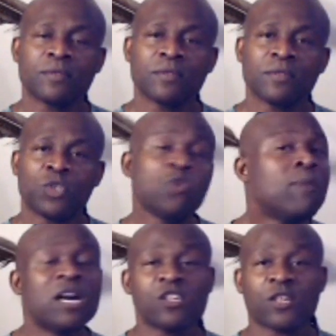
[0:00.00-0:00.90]
Too
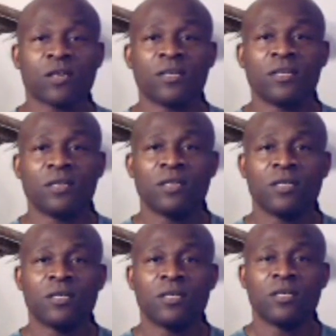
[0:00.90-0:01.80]
much.
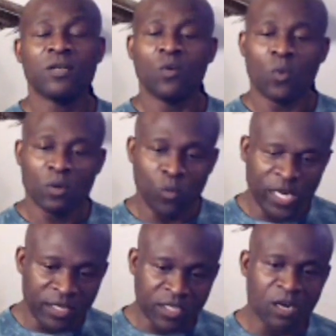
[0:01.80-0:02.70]
We
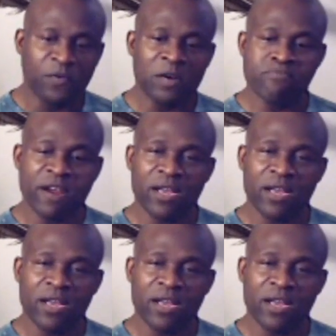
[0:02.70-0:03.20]
deserve a break.